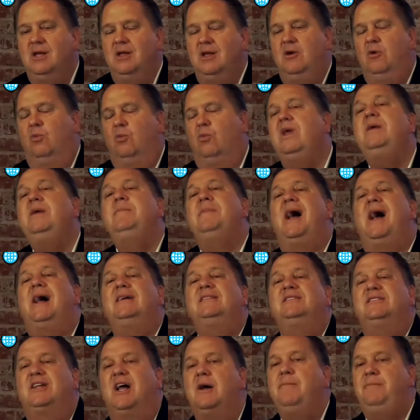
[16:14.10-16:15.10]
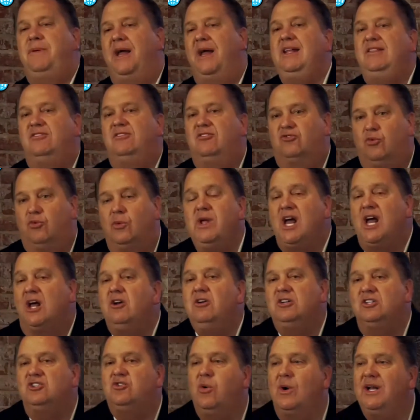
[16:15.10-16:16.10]
RE/MAX got paid
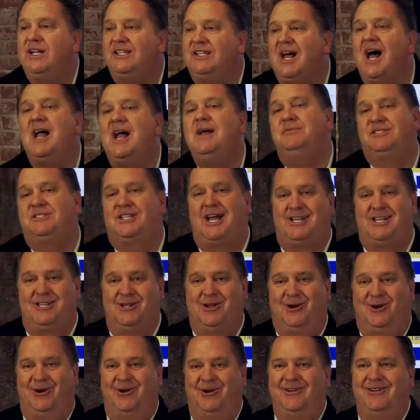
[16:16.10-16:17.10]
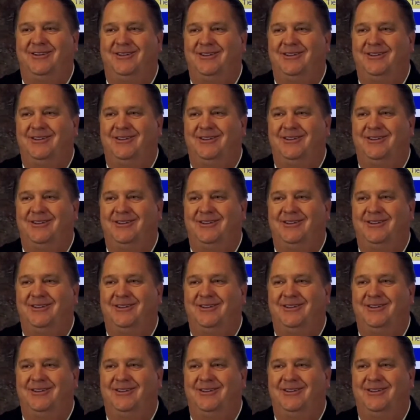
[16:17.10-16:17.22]
320 times that year.